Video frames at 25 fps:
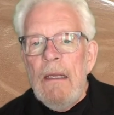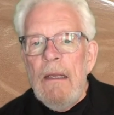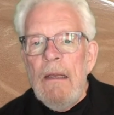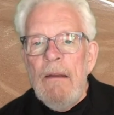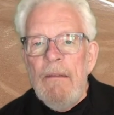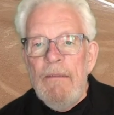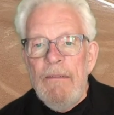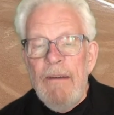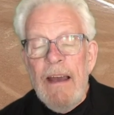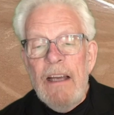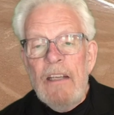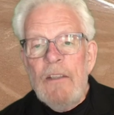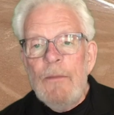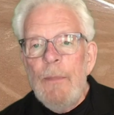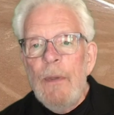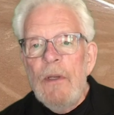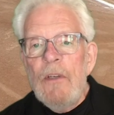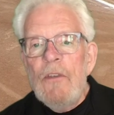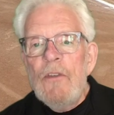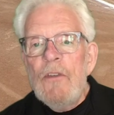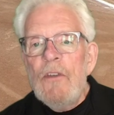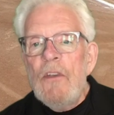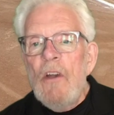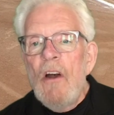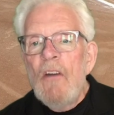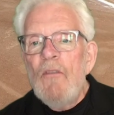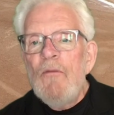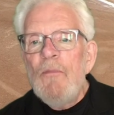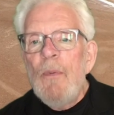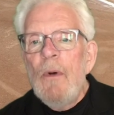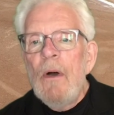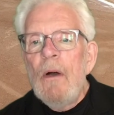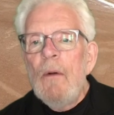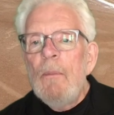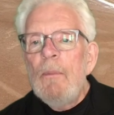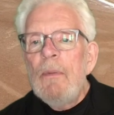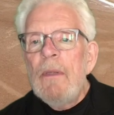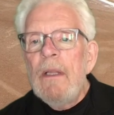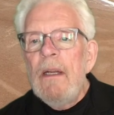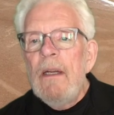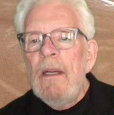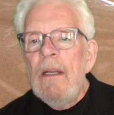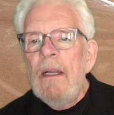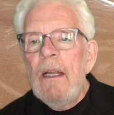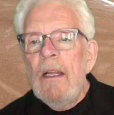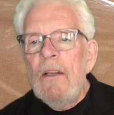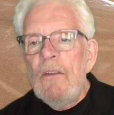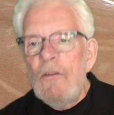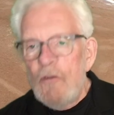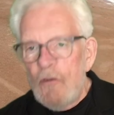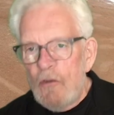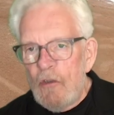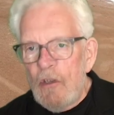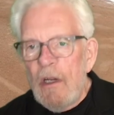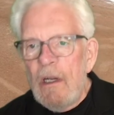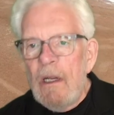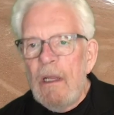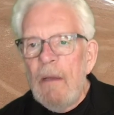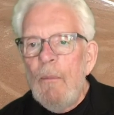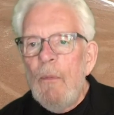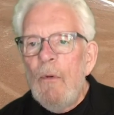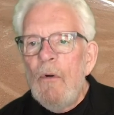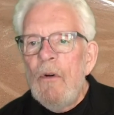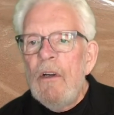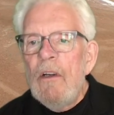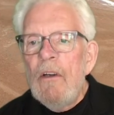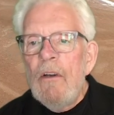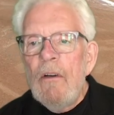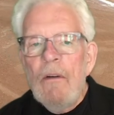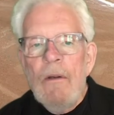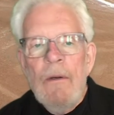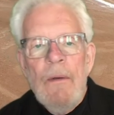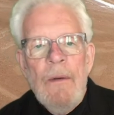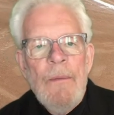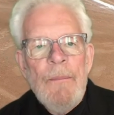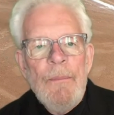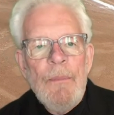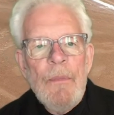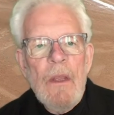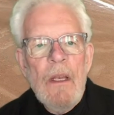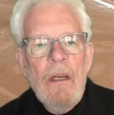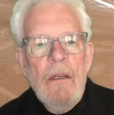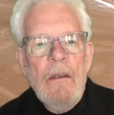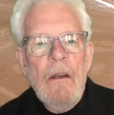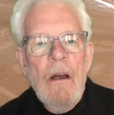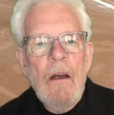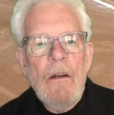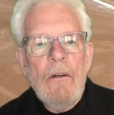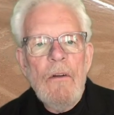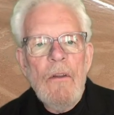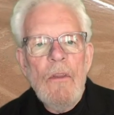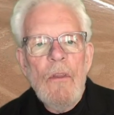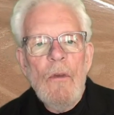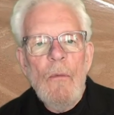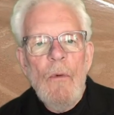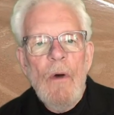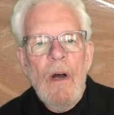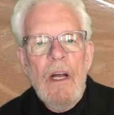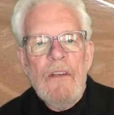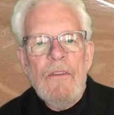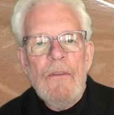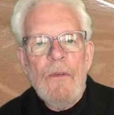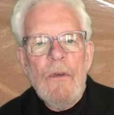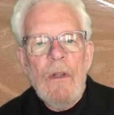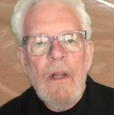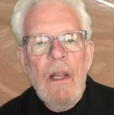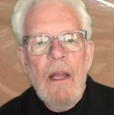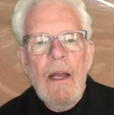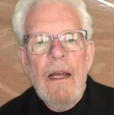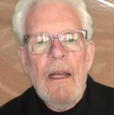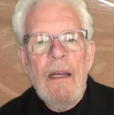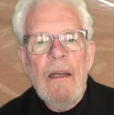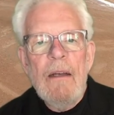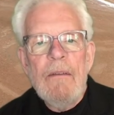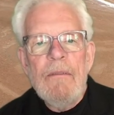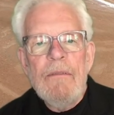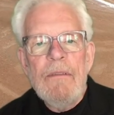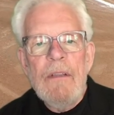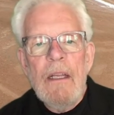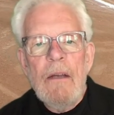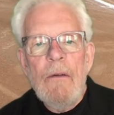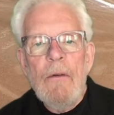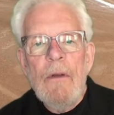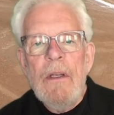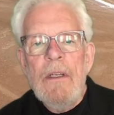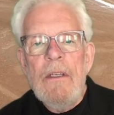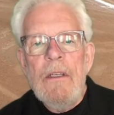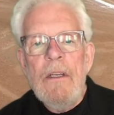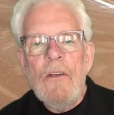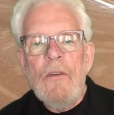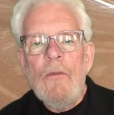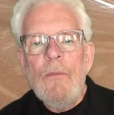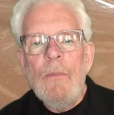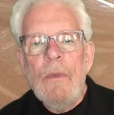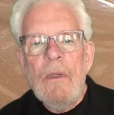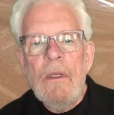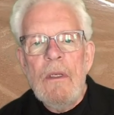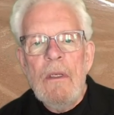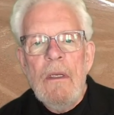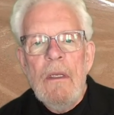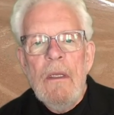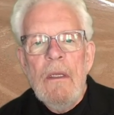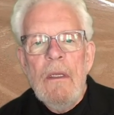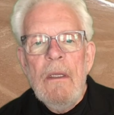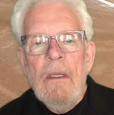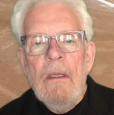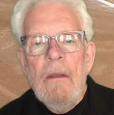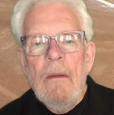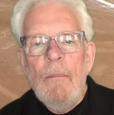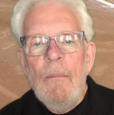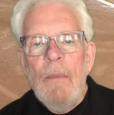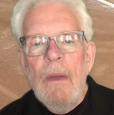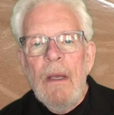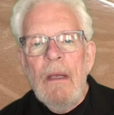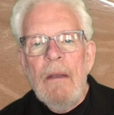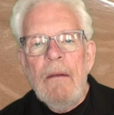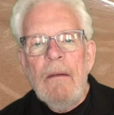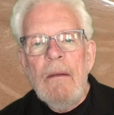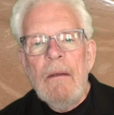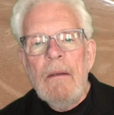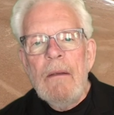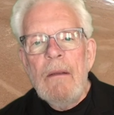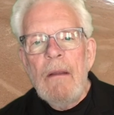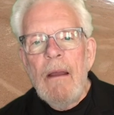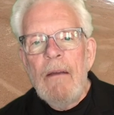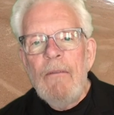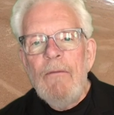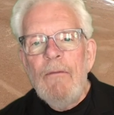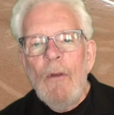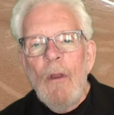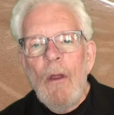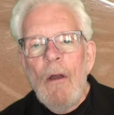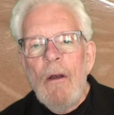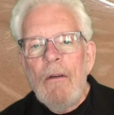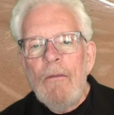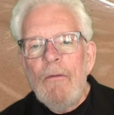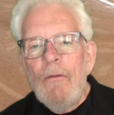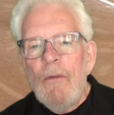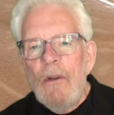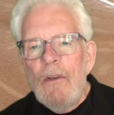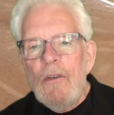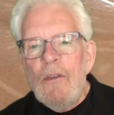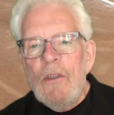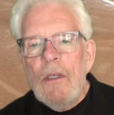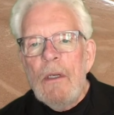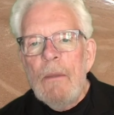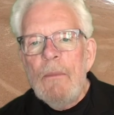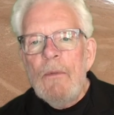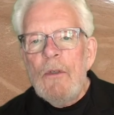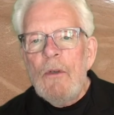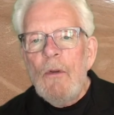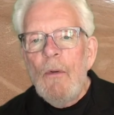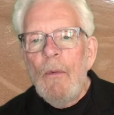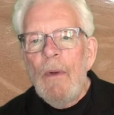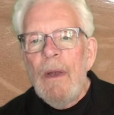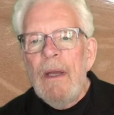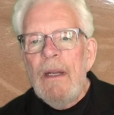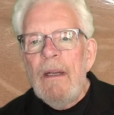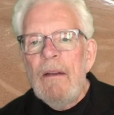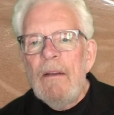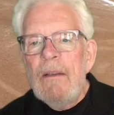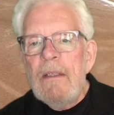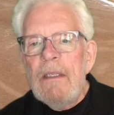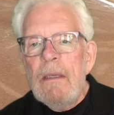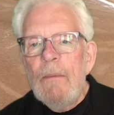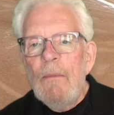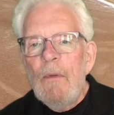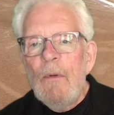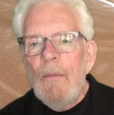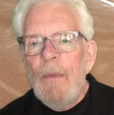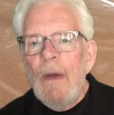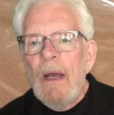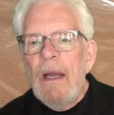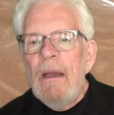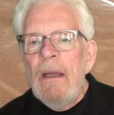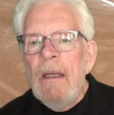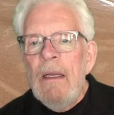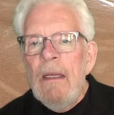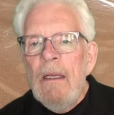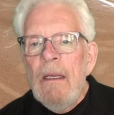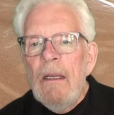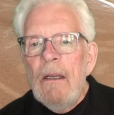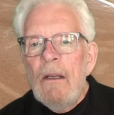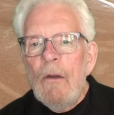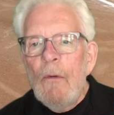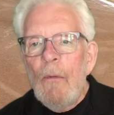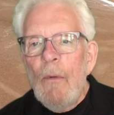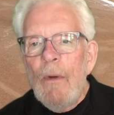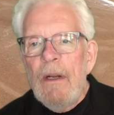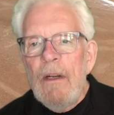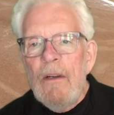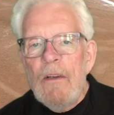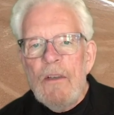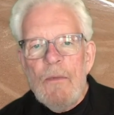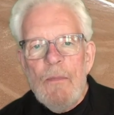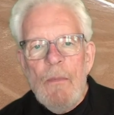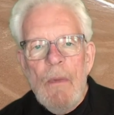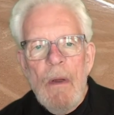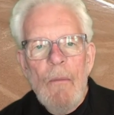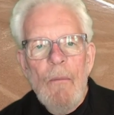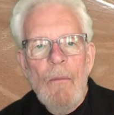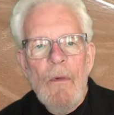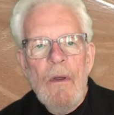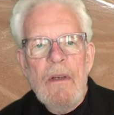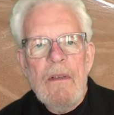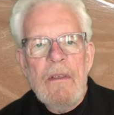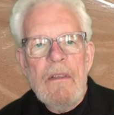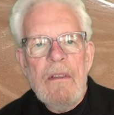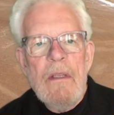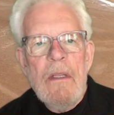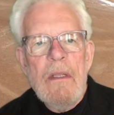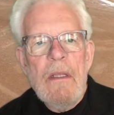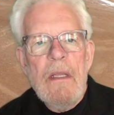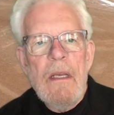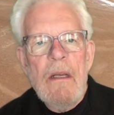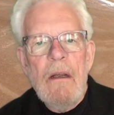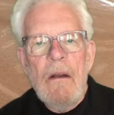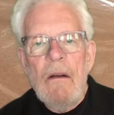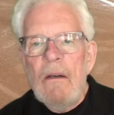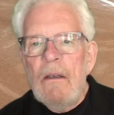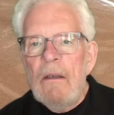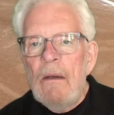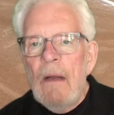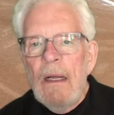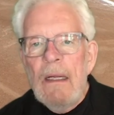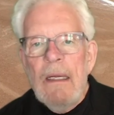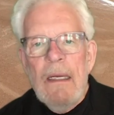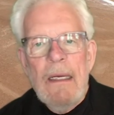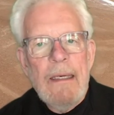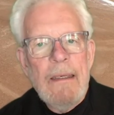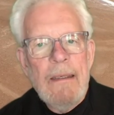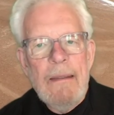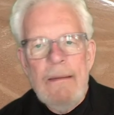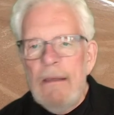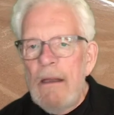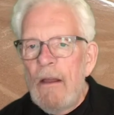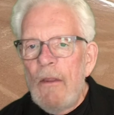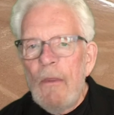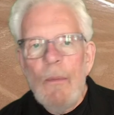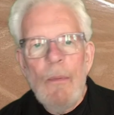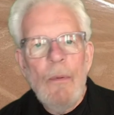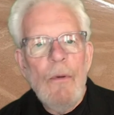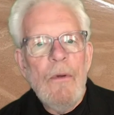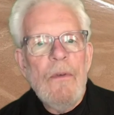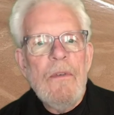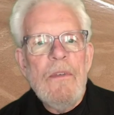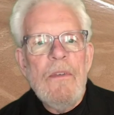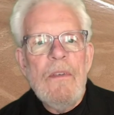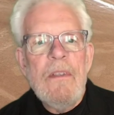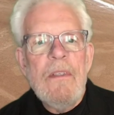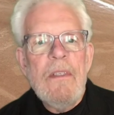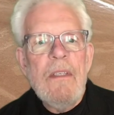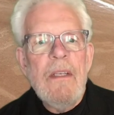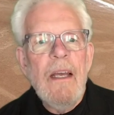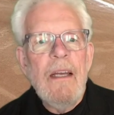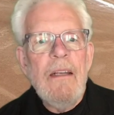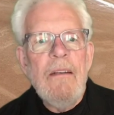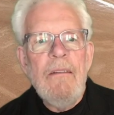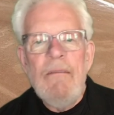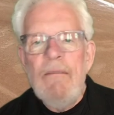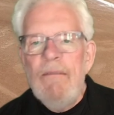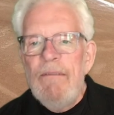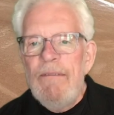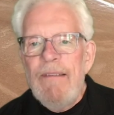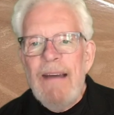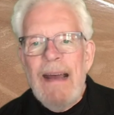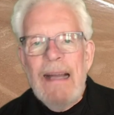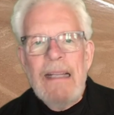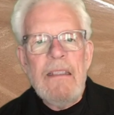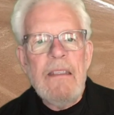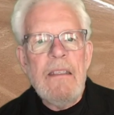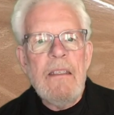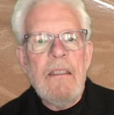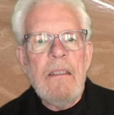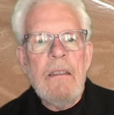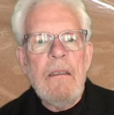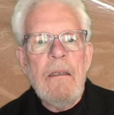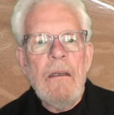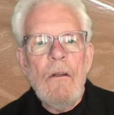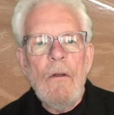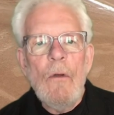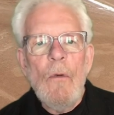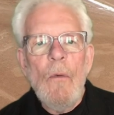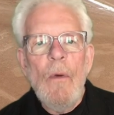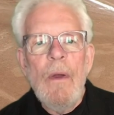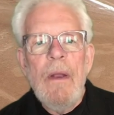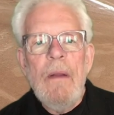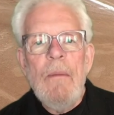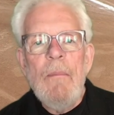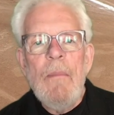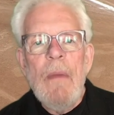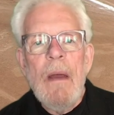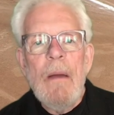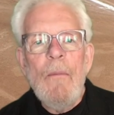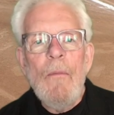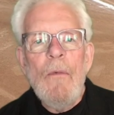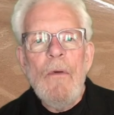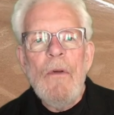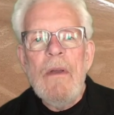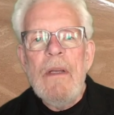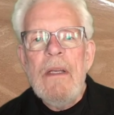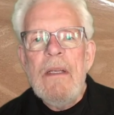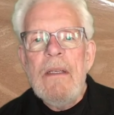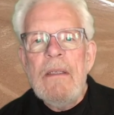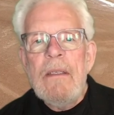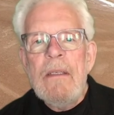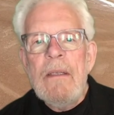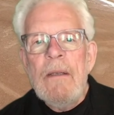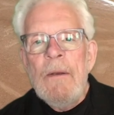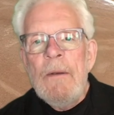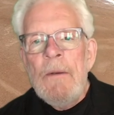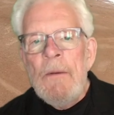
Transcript: fast pitch softball, played against Johnny Boyer and under the watchful eye of Larry Dishman. Made lifelong friendships, created some of my greatest memories there. Another person said, Vets, great memories,